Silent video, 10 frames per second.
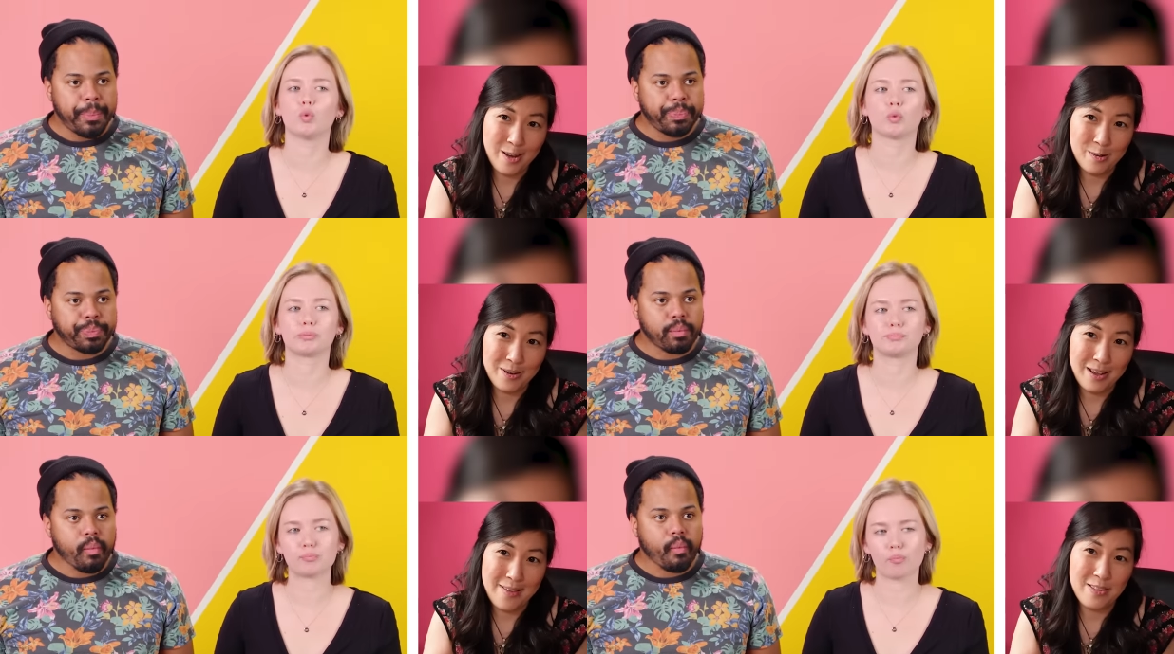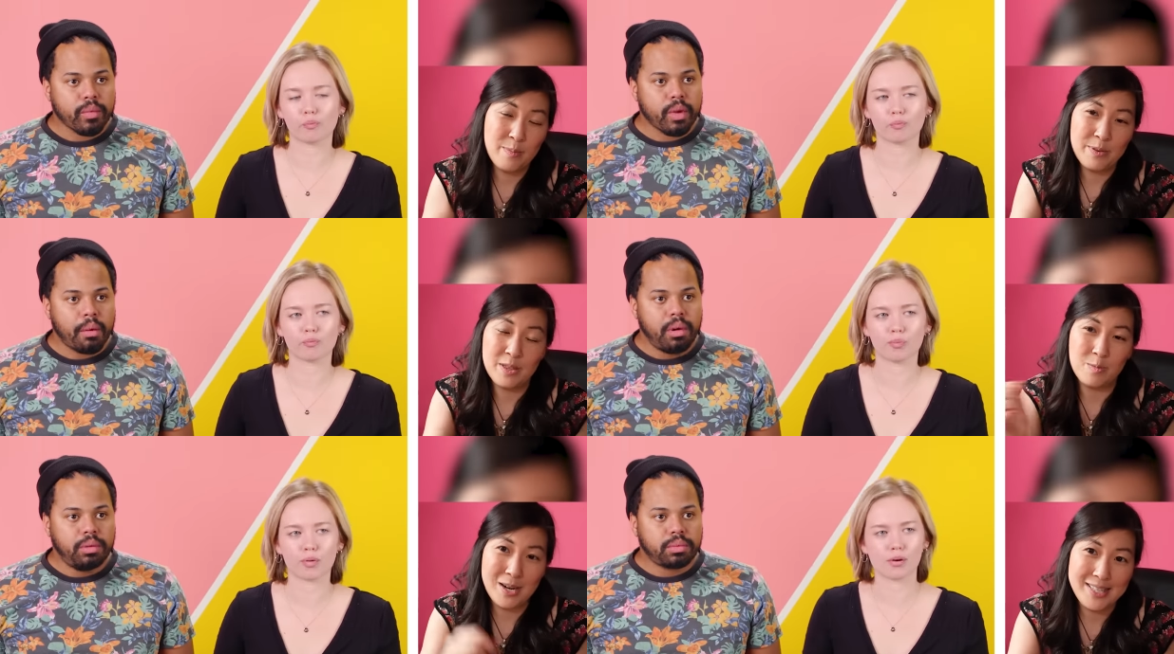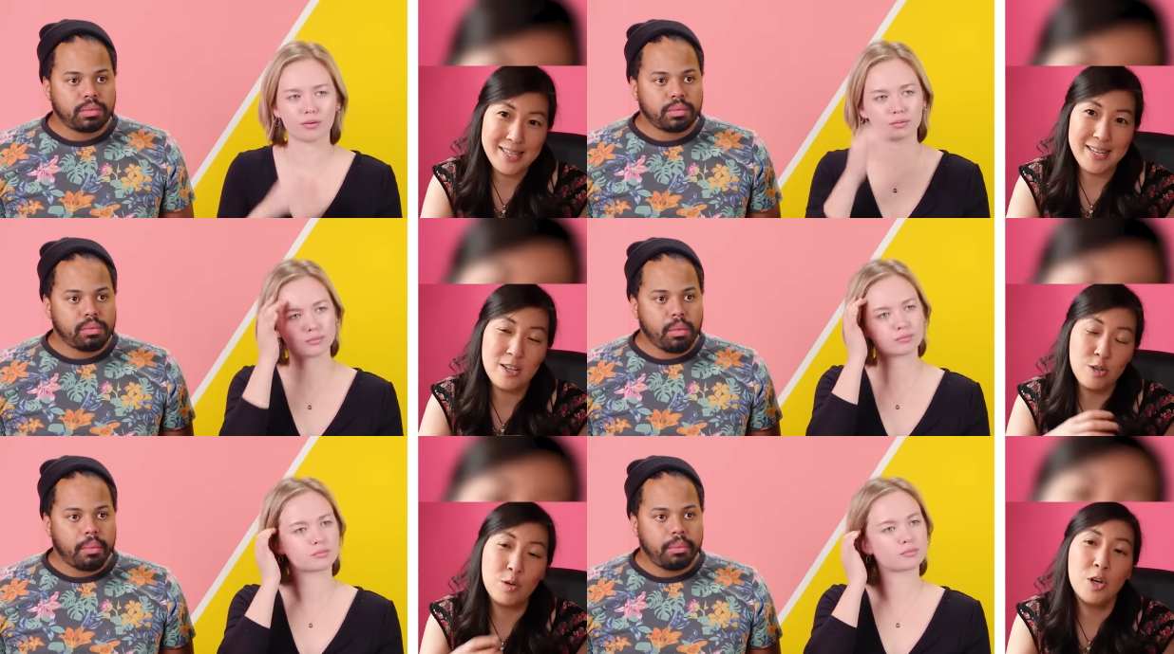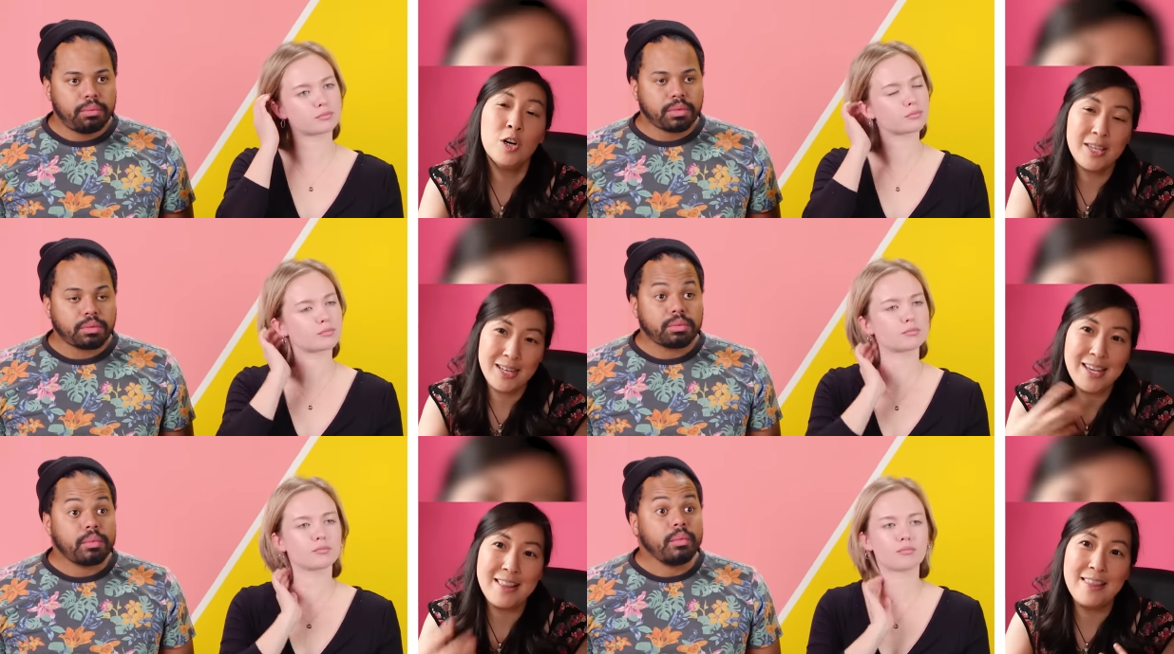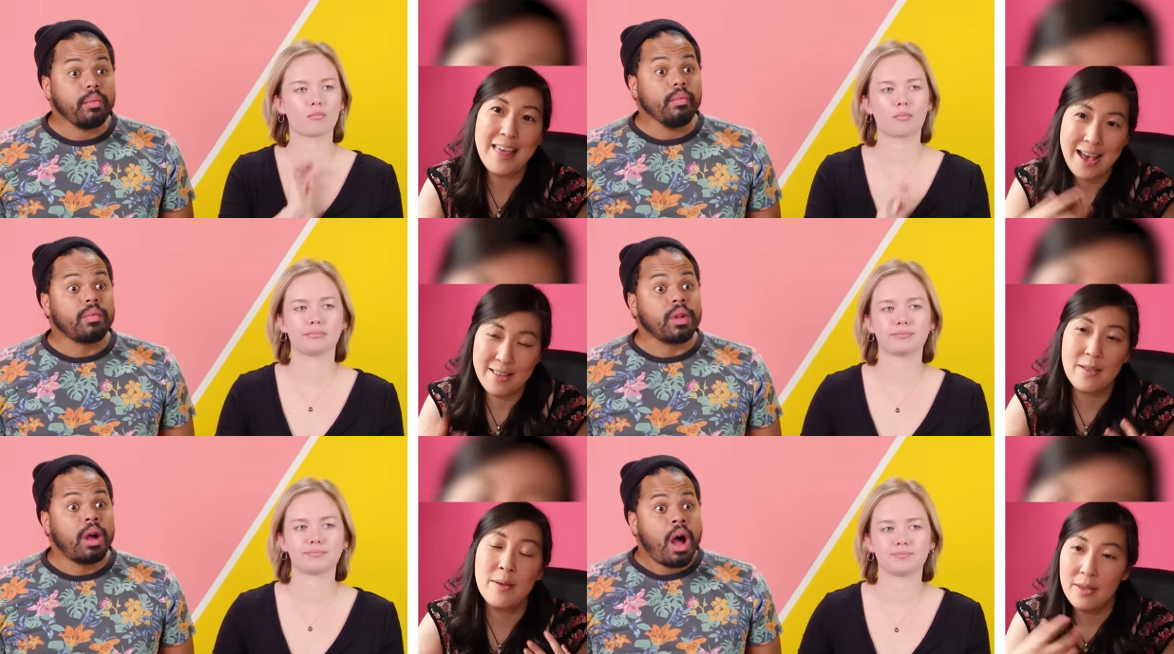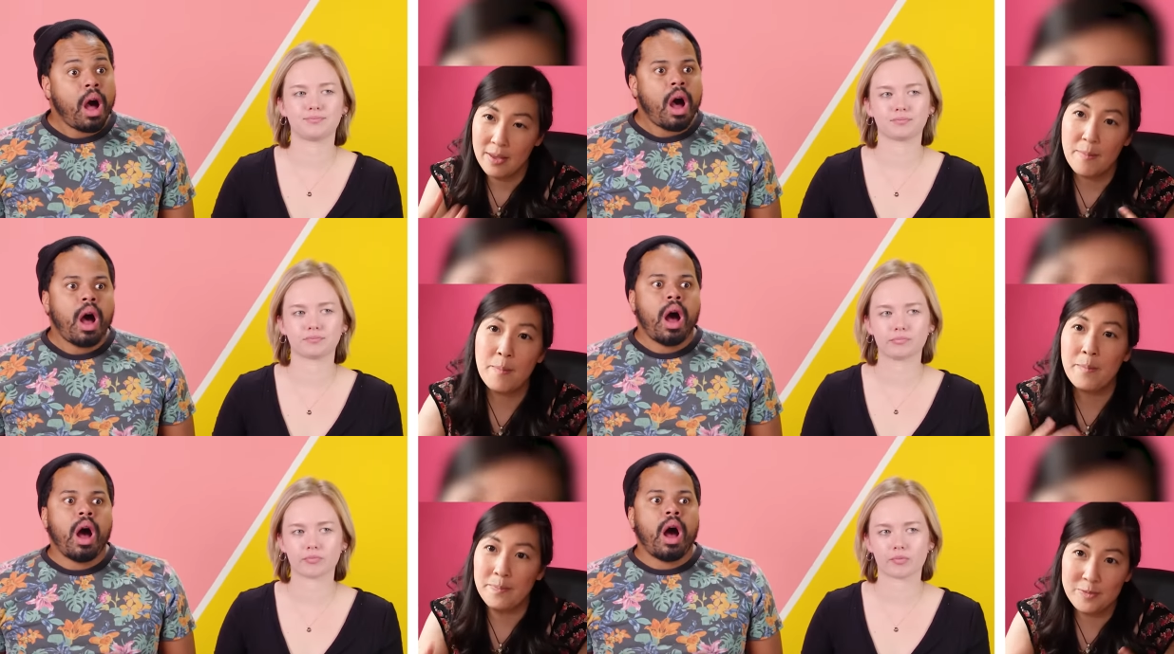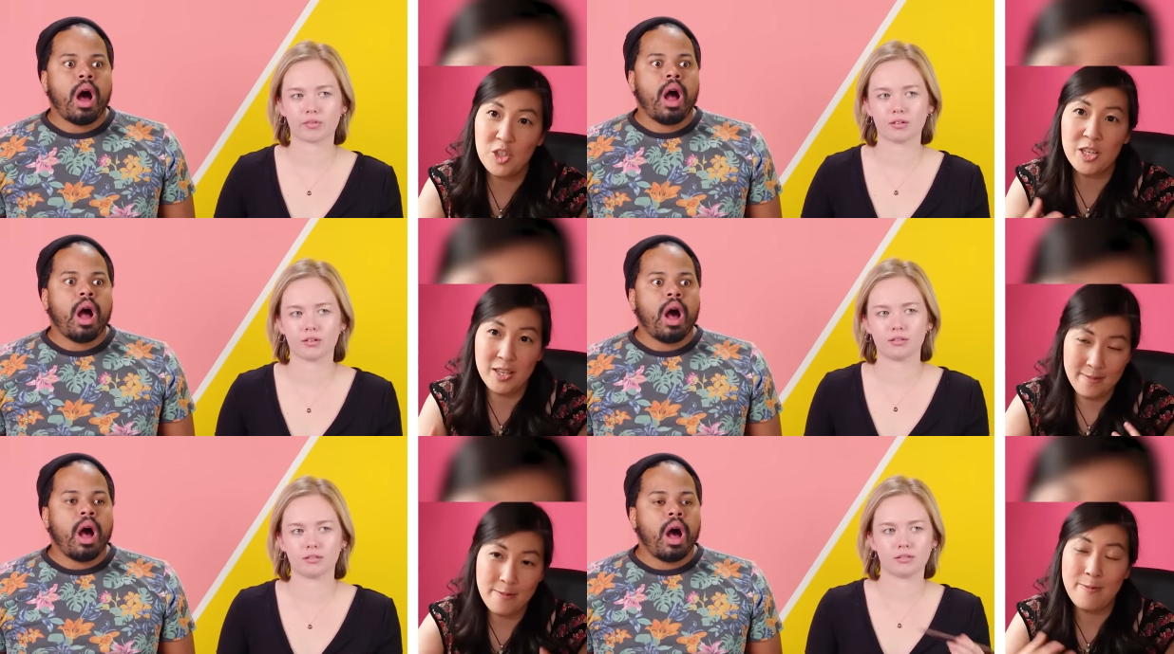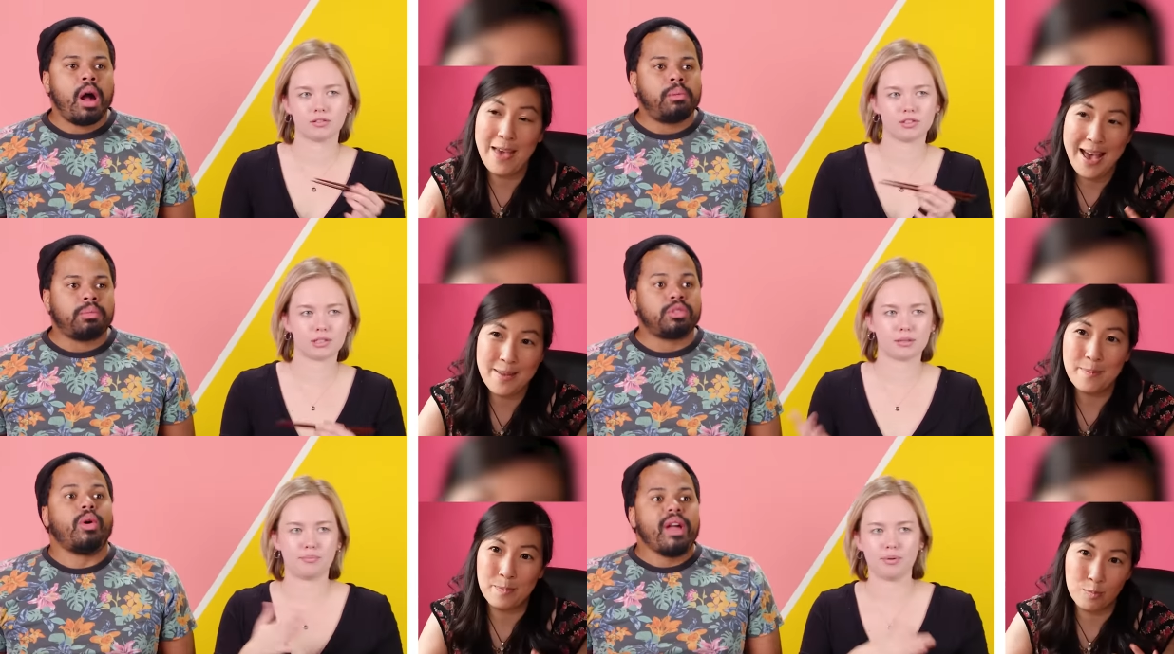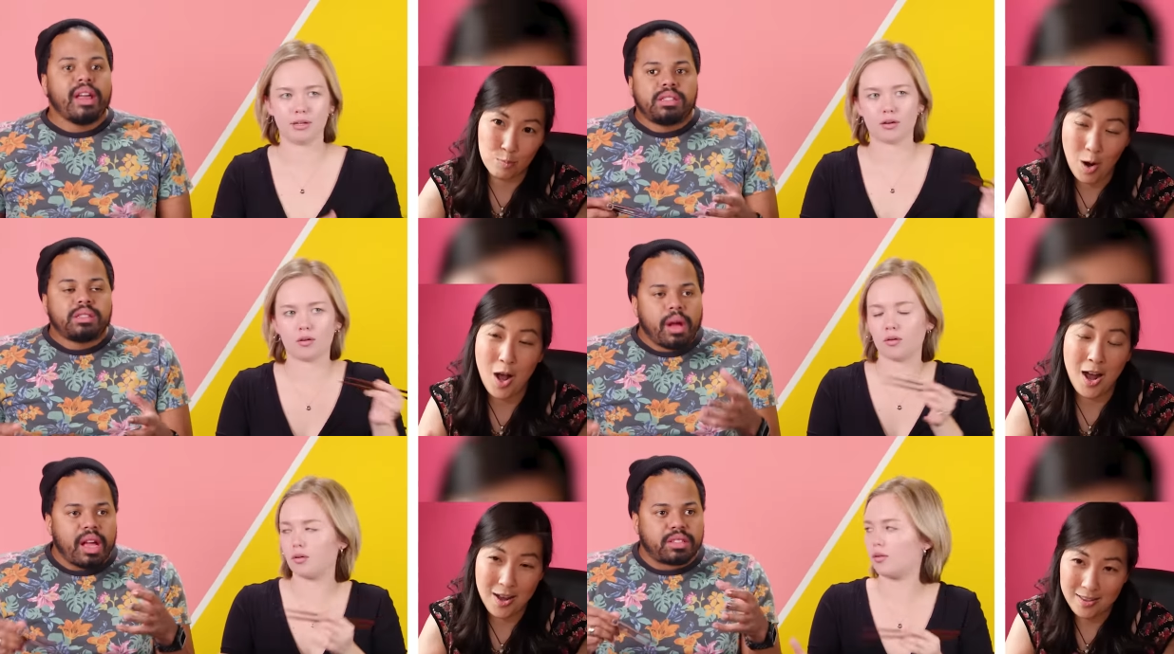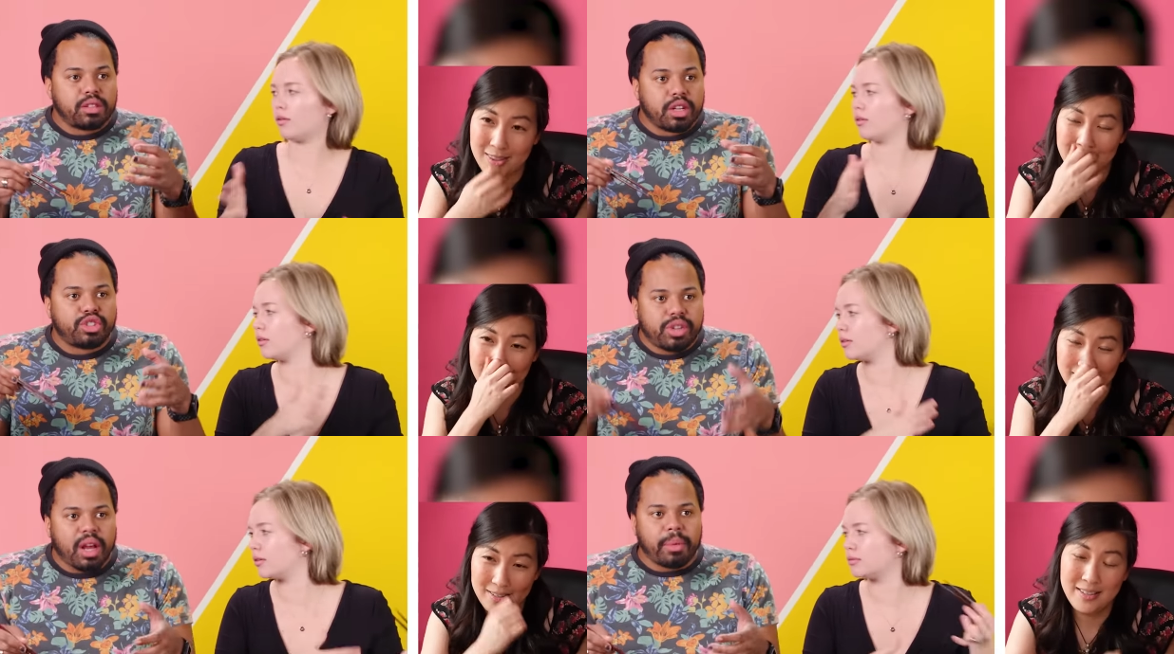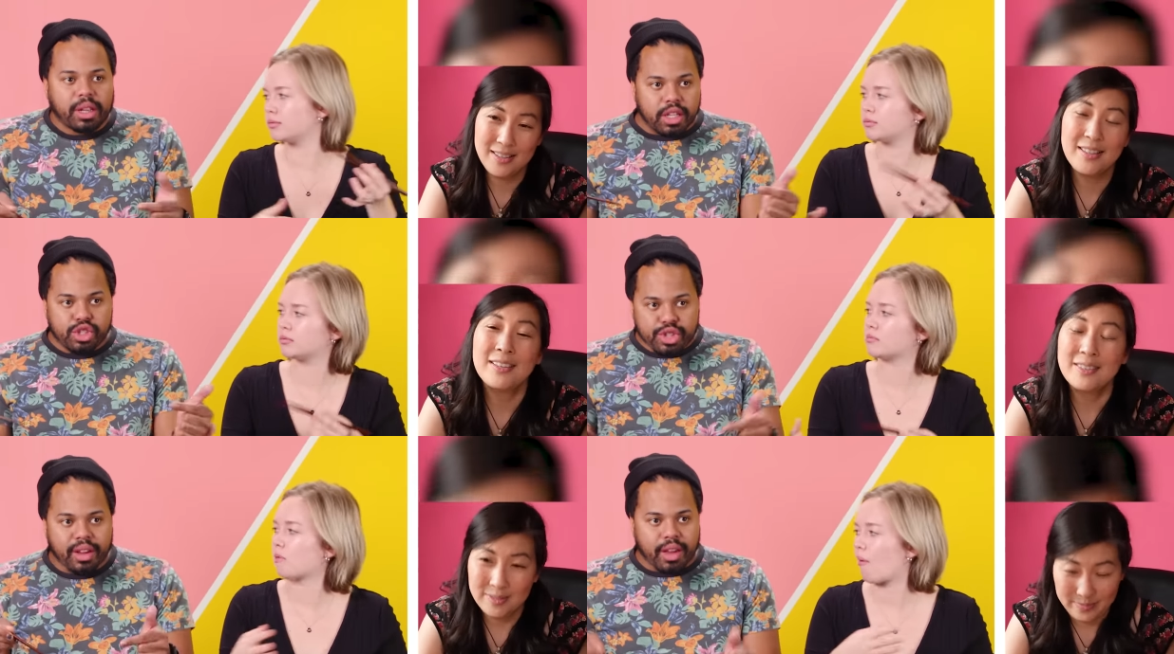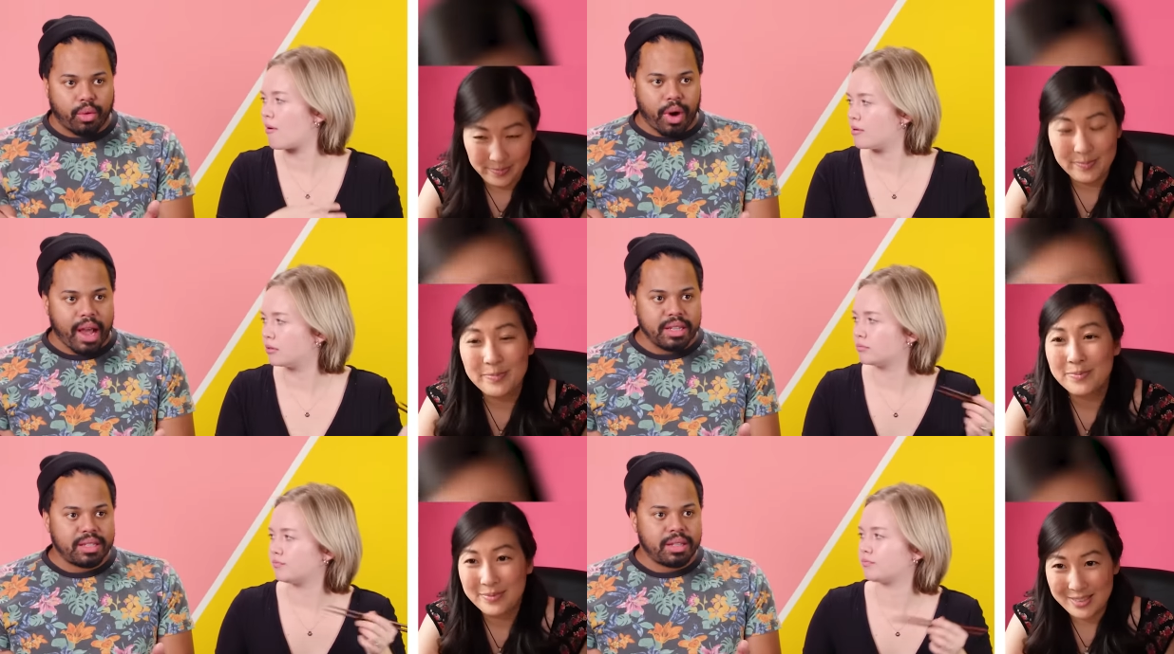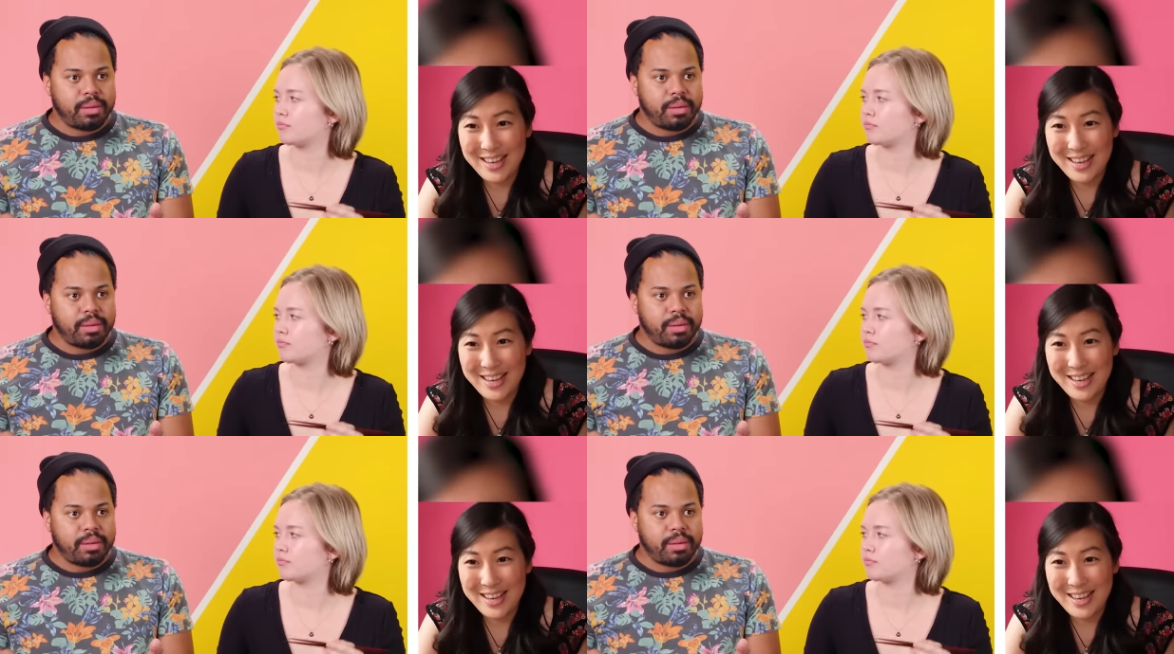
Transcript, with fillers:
Speaker 1: out and then you put the rice in and you cook it in that chicken fat. So it's it's
Speaker 2: legitimately chicken rice.